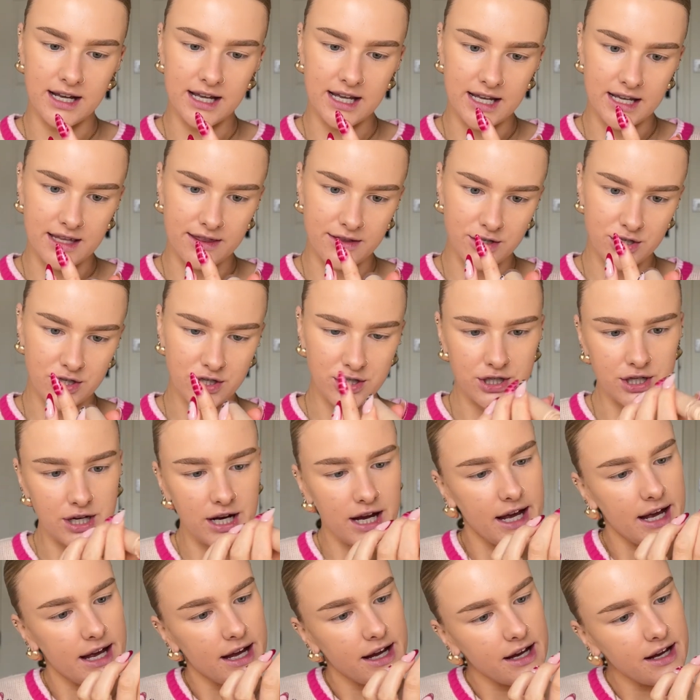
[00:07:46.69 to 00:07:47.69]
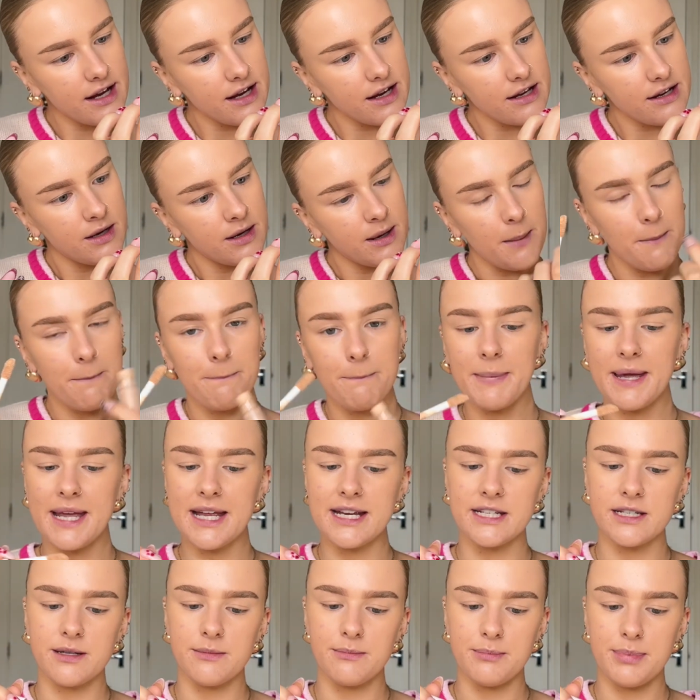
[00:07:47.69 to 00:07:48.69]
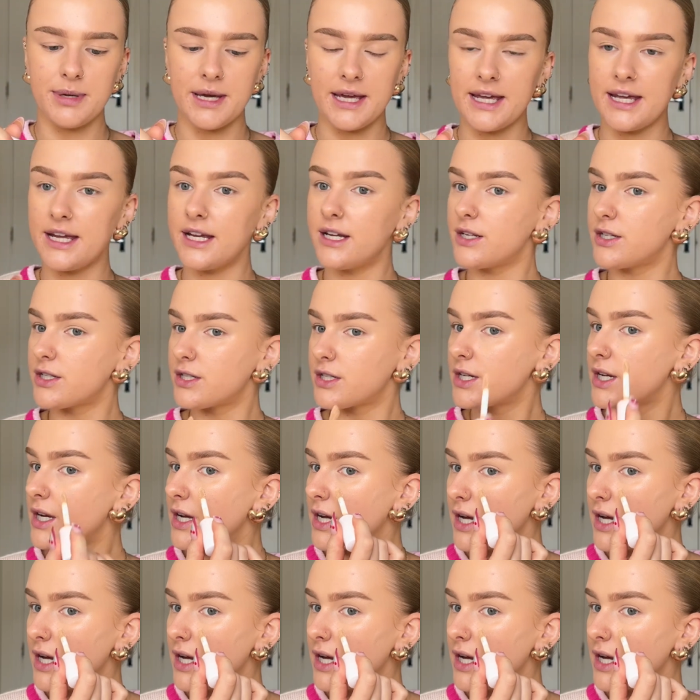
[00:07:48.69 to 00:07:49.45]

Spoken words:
in the shade medium peach,